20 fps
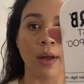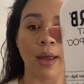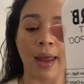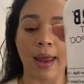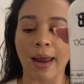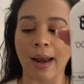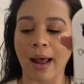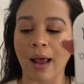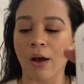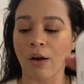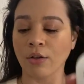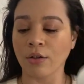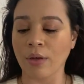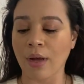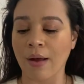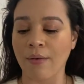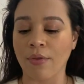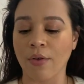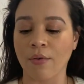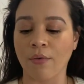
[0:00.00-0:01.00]
and I also
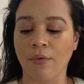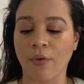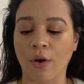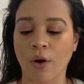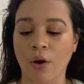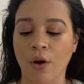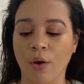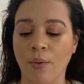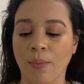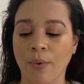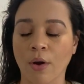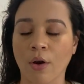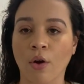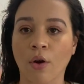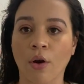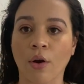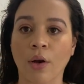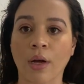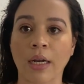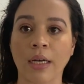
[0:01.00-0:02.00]
have the Verb
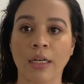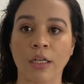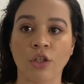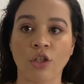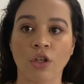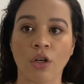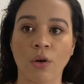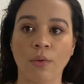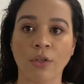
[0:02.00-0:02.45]
curl conditioner,